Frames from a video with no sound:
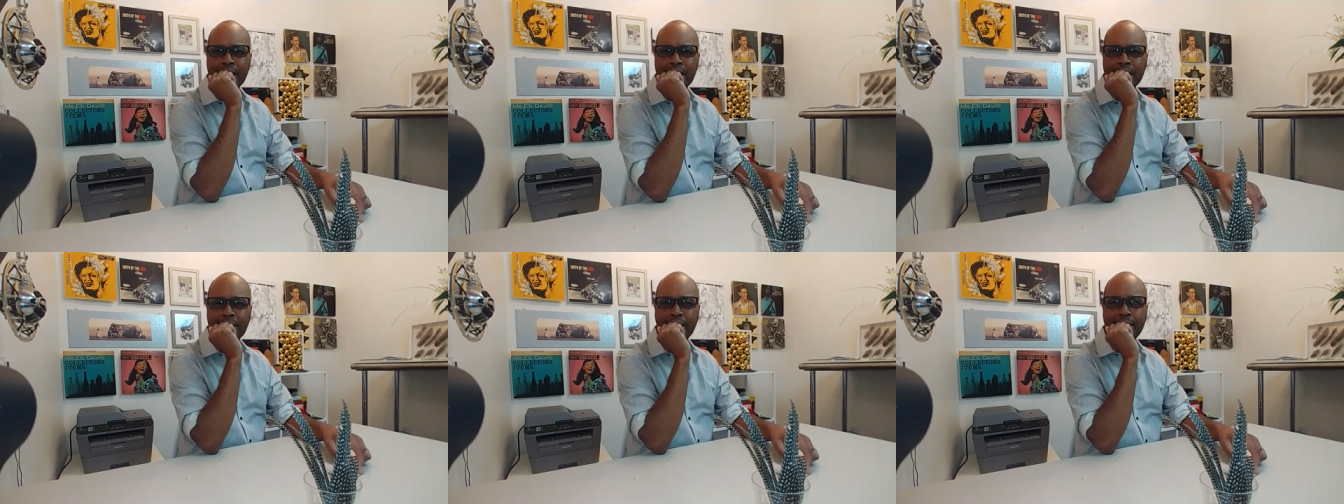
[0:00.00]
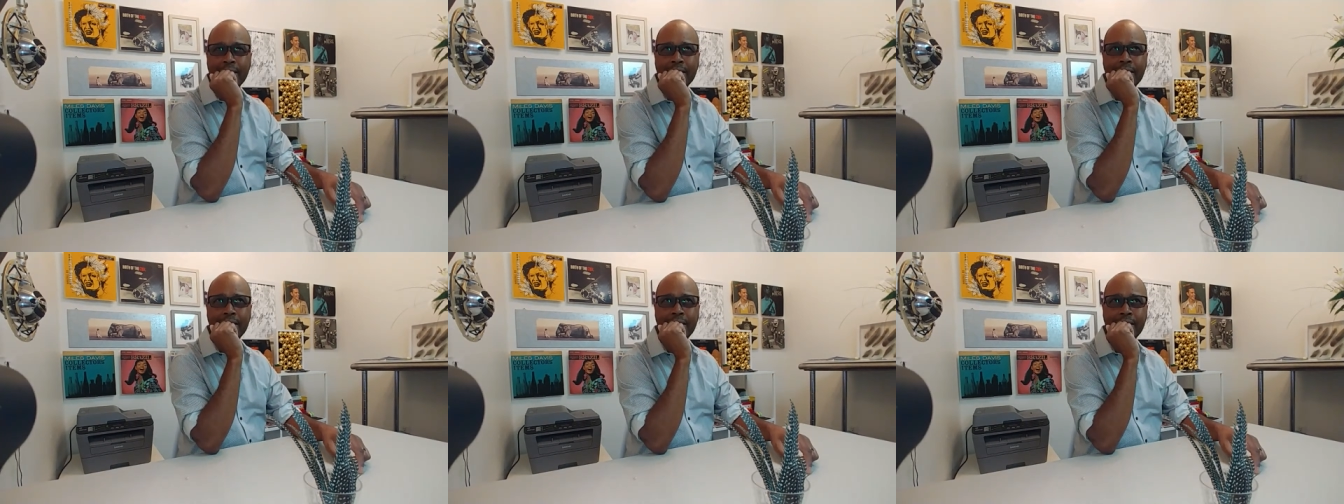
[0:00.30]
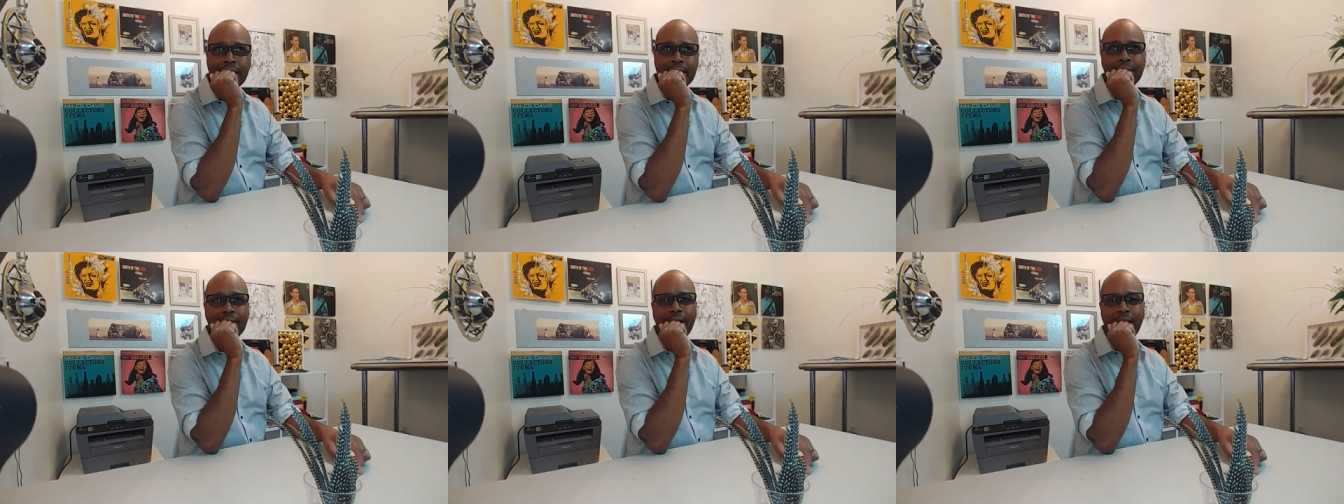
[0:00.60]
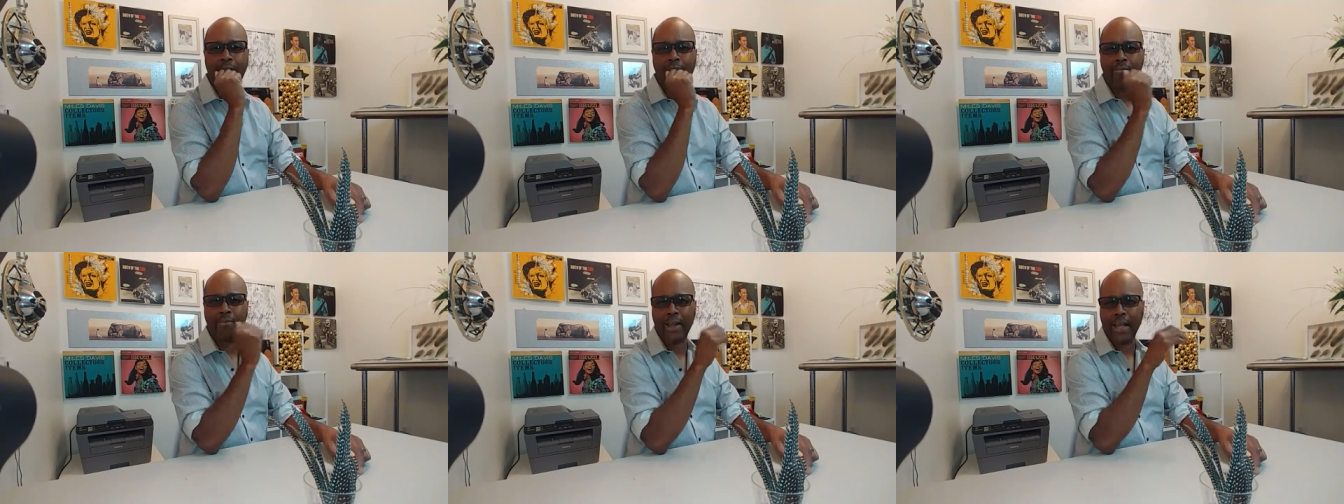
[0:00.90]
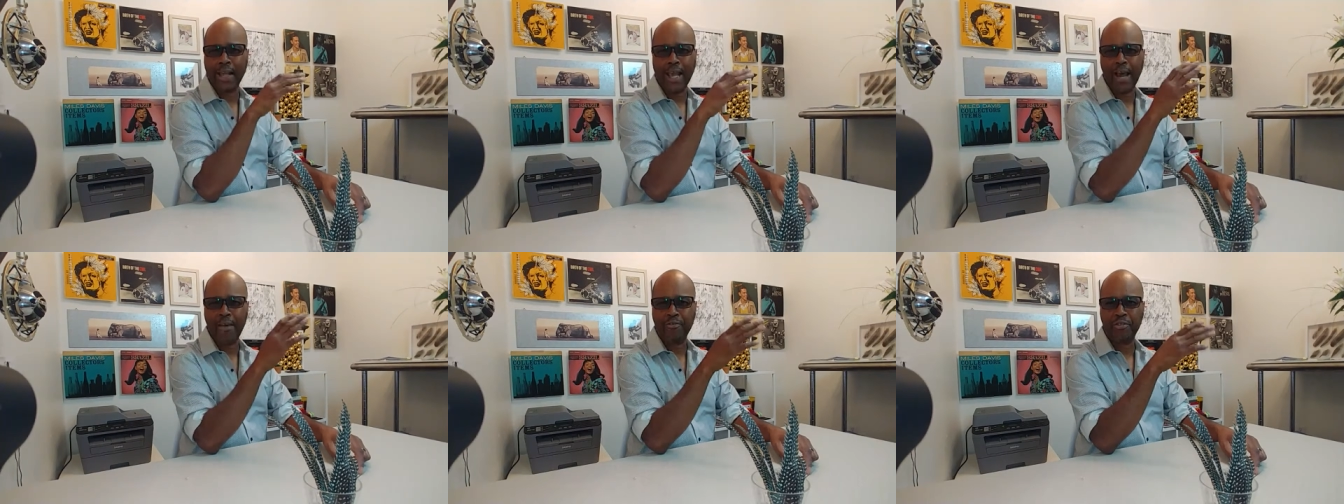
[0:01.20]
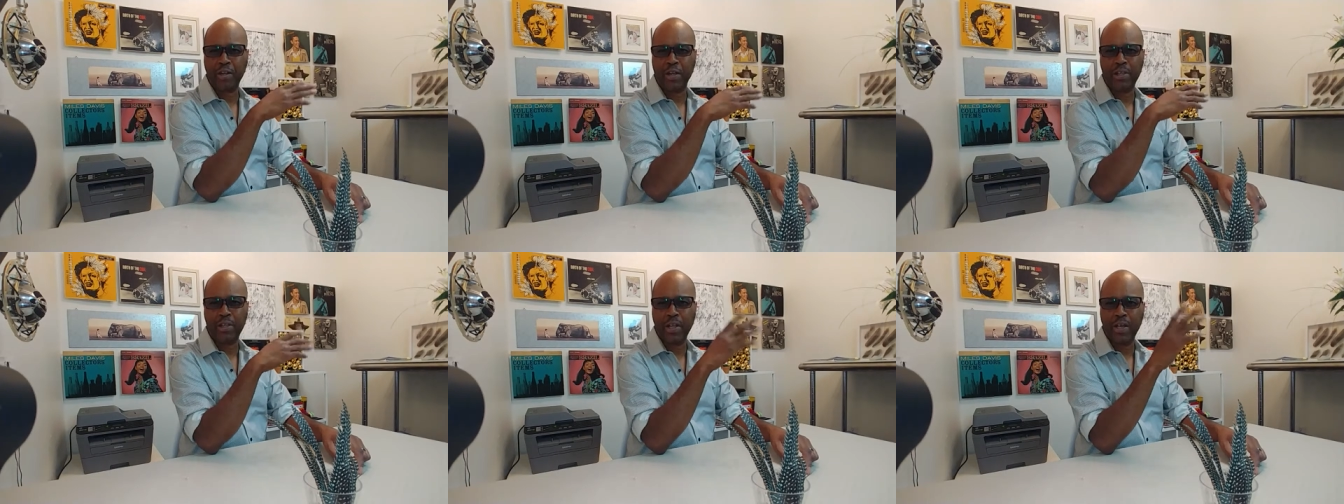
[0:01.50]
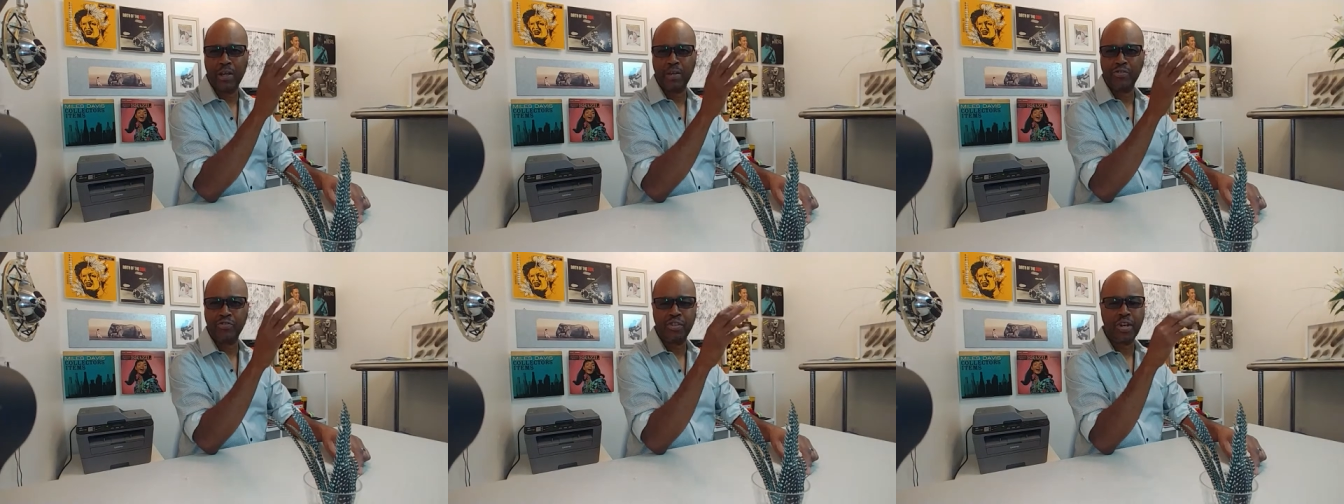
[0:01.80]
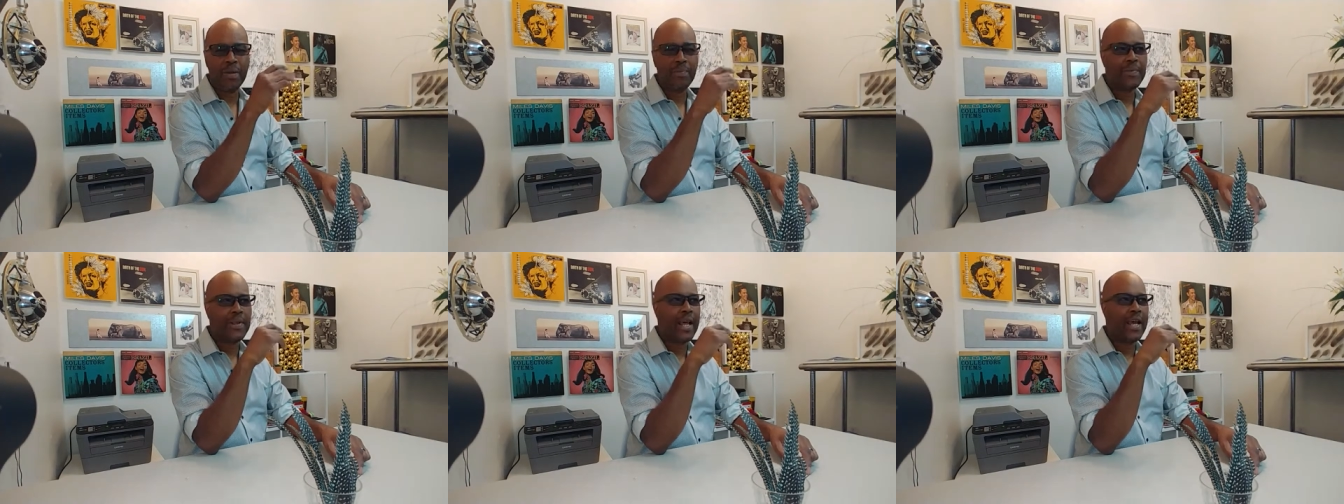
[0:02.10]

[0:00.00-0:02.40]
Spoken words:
So it's just enough, like after a long trip,